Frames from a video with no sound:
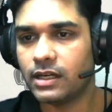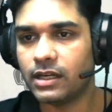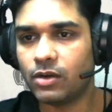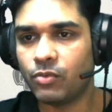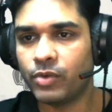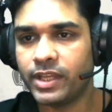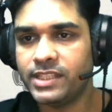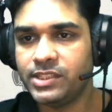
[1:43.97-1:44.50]

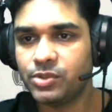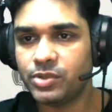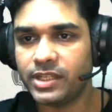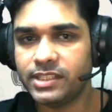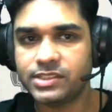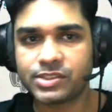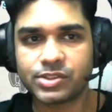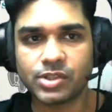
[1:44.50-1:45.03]
when you
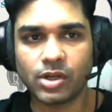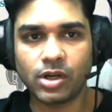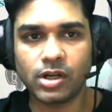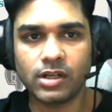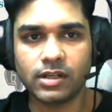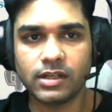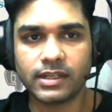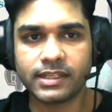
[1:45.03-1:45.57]

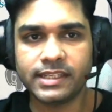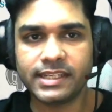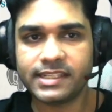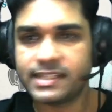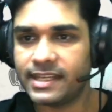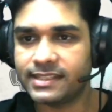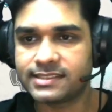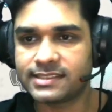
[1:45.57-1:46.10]
install
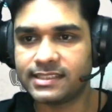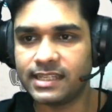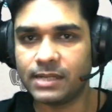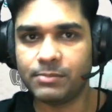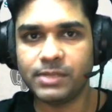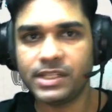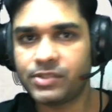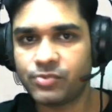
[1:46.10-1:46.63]
Git
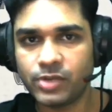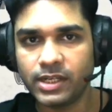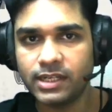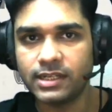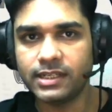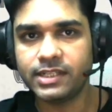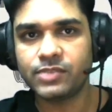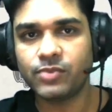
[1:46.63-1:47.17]
SCM, it
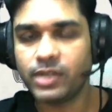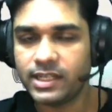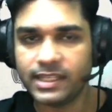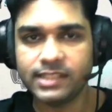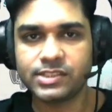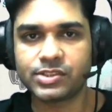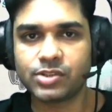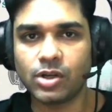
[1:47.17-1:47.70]
will
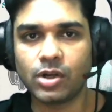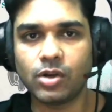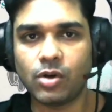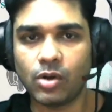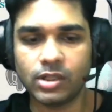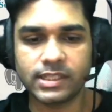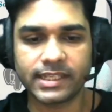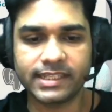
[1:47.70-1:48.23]
install
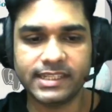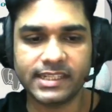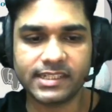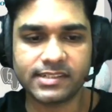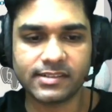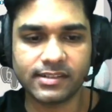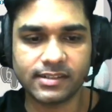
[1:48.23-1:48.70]
all the Git